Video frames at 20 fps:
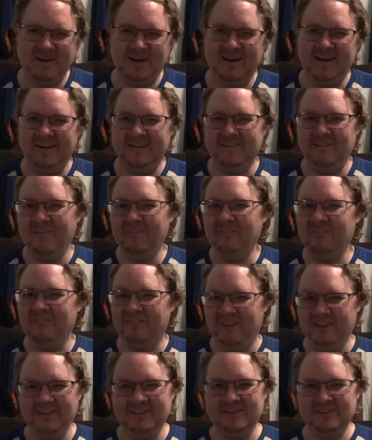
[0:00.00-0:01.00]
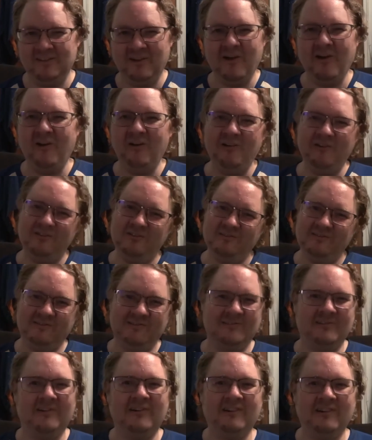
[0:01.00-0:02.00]
I don't think so.
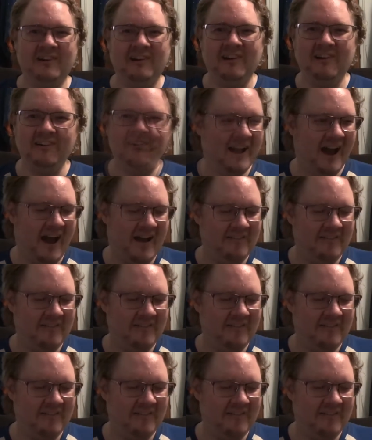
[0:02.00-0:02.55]
Sort of.